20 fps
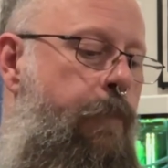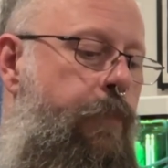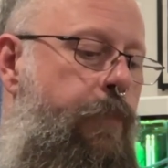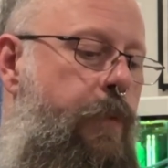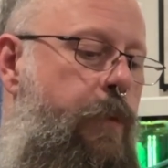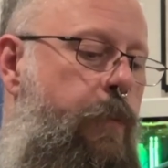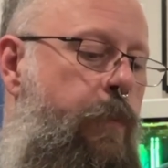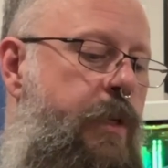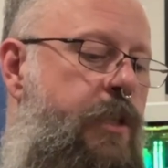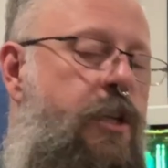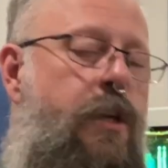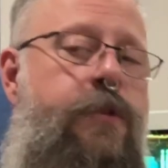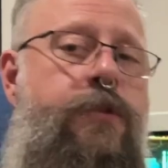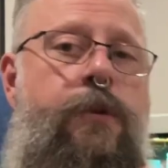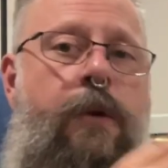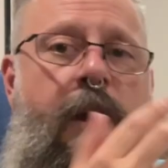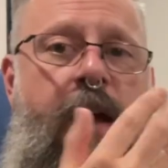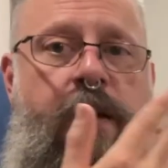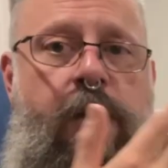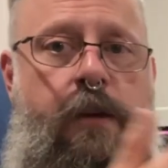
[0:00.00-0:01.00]
which
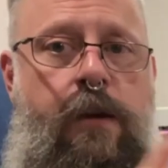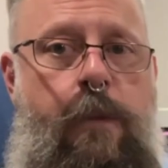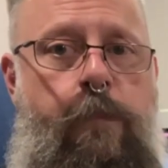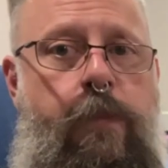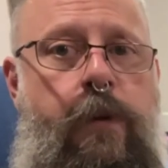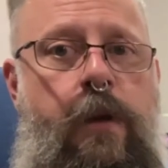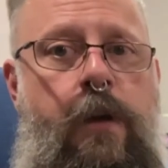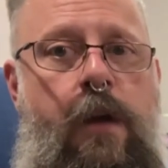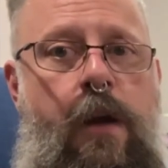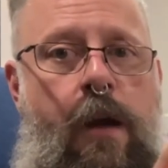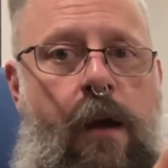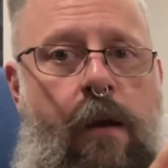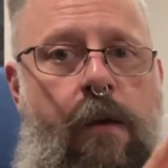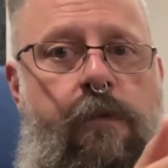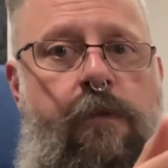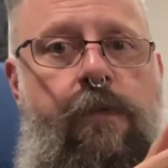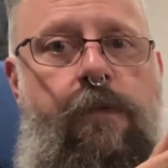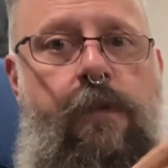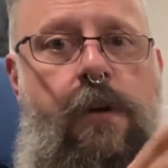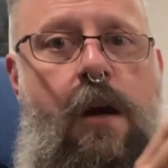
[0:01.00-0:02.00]
also had a number
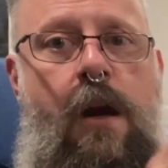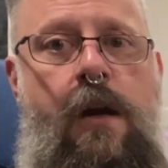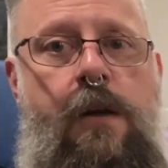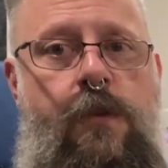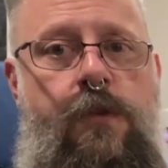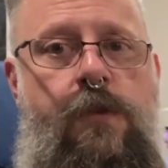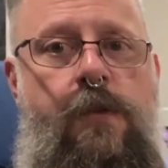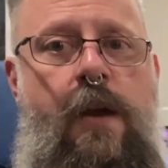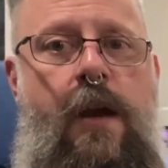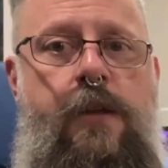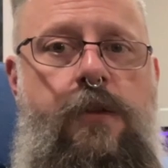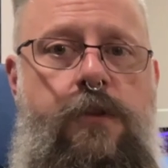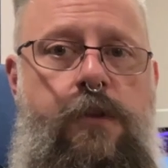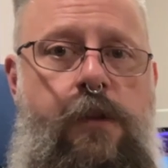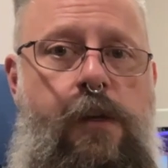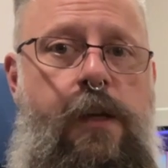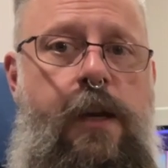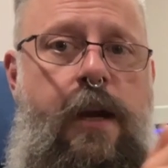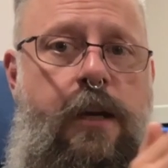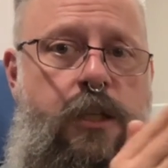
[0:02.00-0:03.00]
of card slots, so
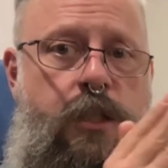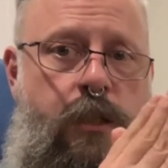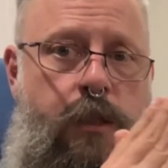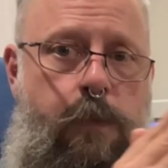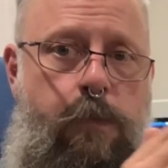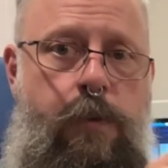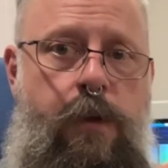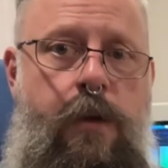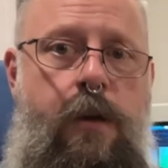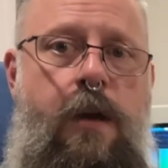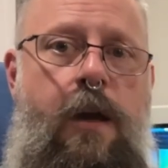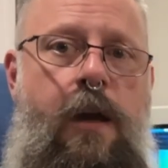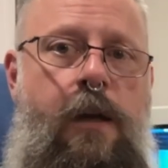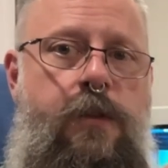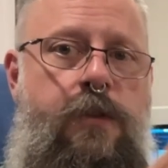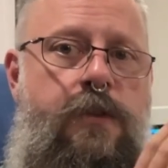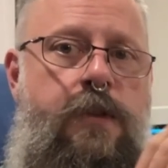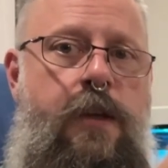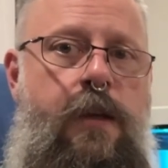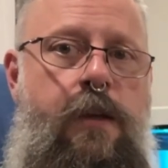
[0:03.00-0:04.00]
you could actually put
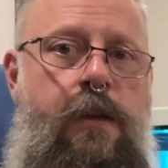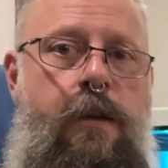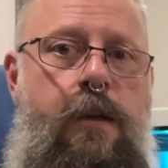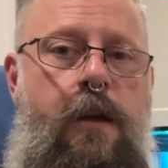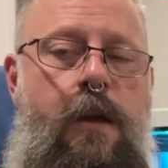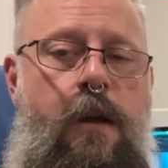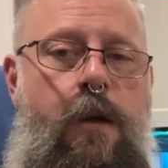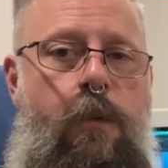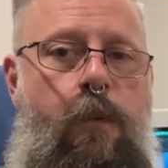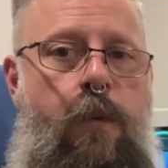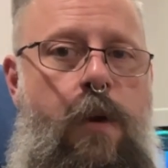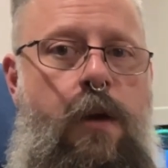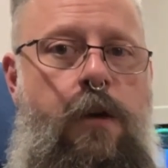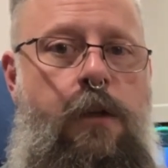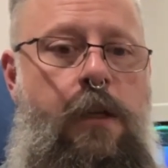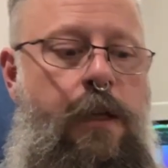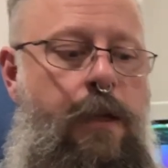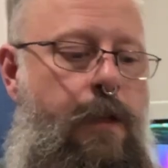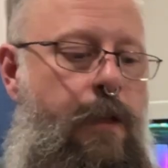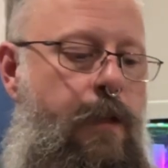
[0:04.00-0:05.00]
cards in where
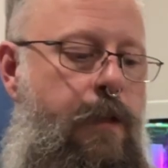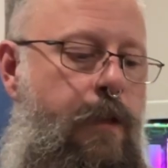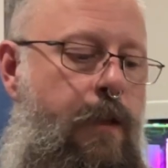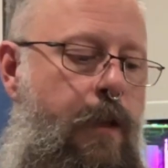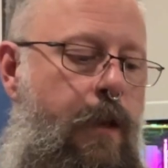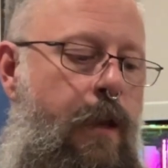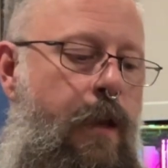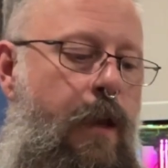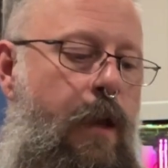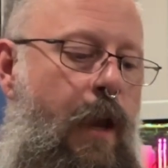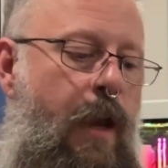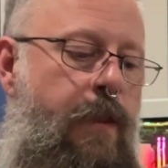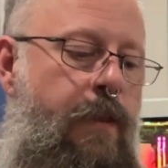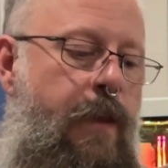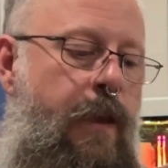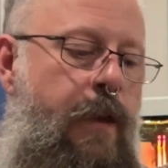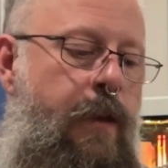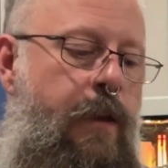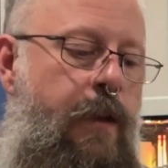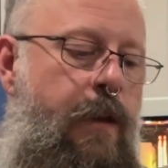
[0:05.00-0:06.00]
needed. And
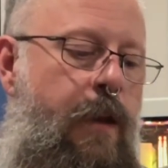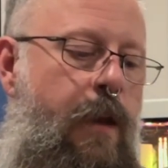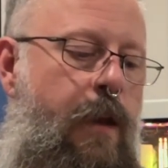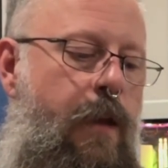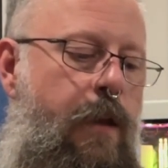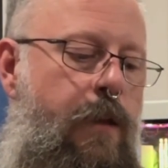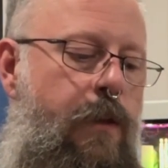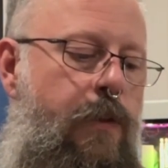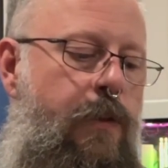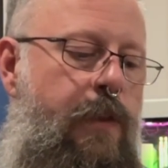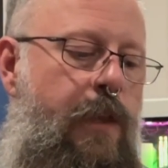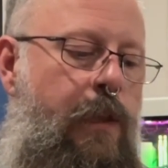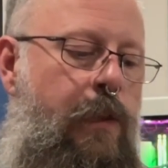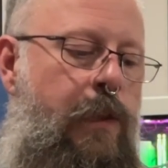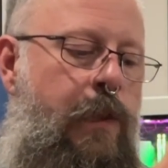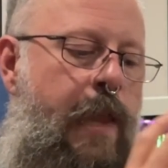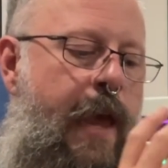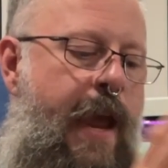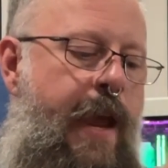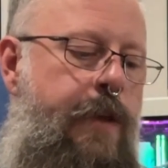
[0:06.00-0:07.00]
then the
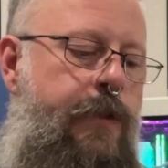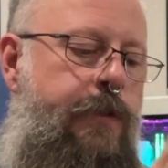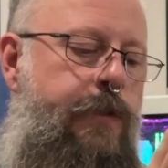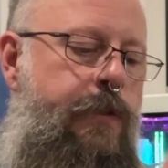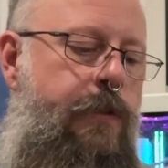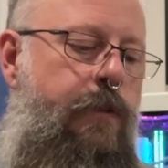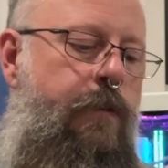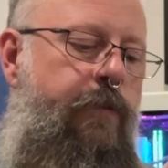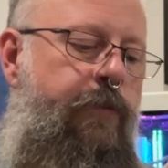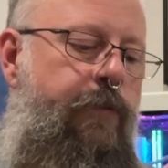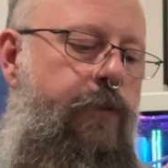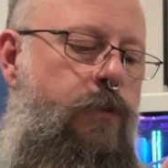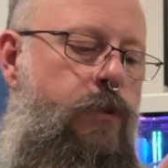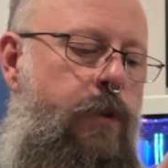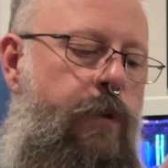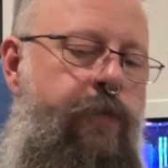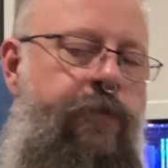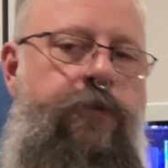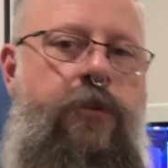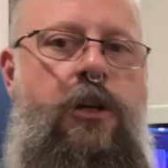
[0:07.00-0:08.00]
last
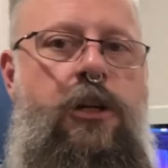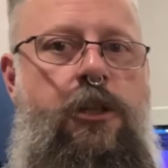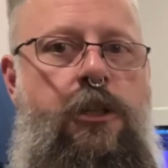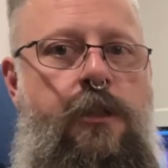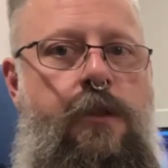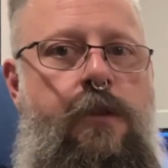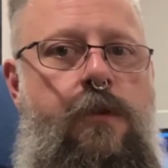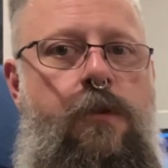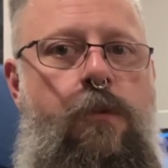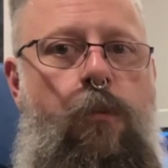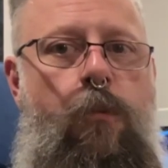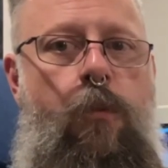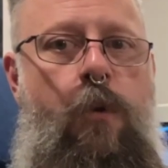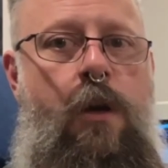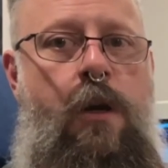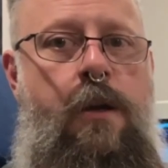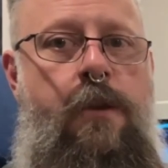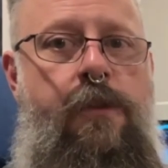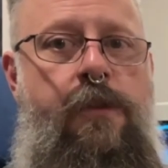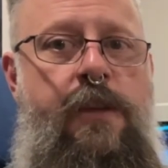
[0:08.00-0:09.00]
sort of versions
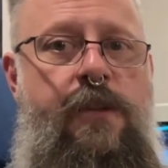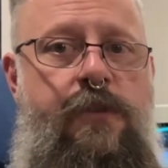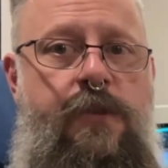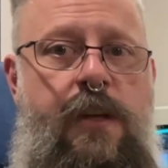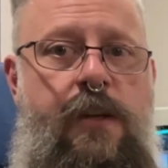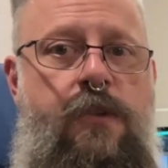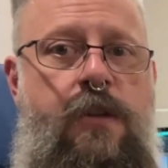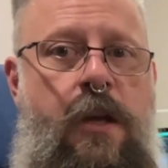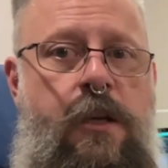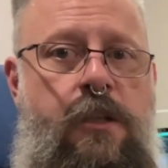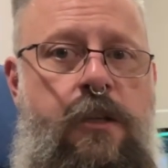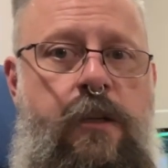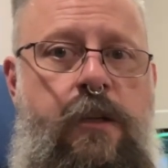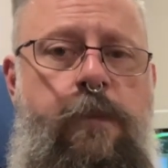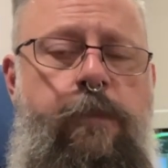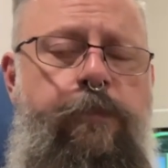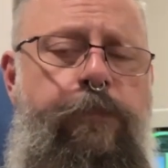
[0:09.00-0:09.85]
were the 600,